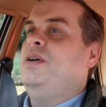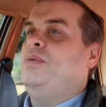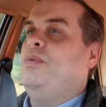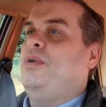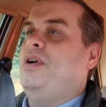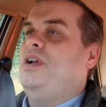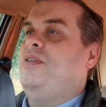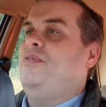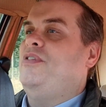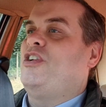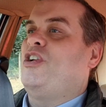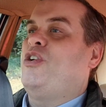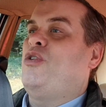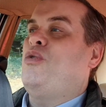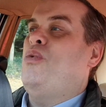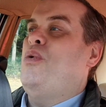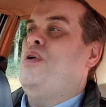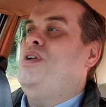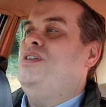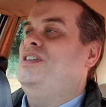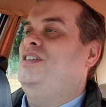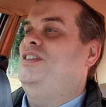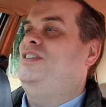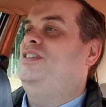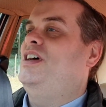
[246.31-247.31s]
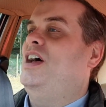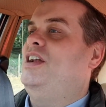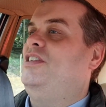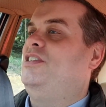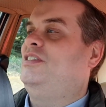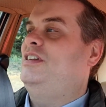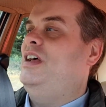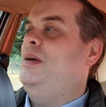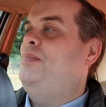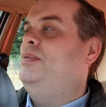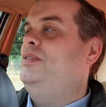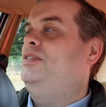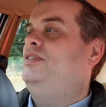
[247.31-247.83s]
one of the
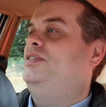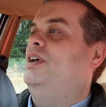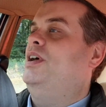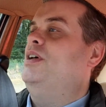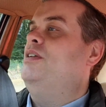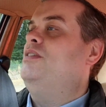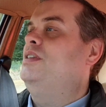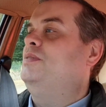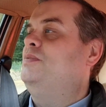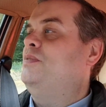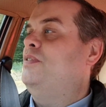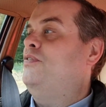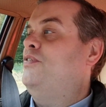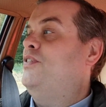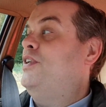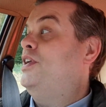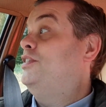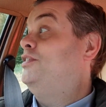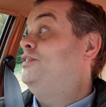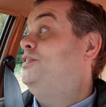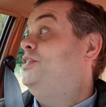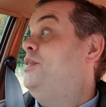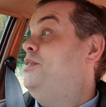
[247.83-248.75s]
quintessential episodes of the first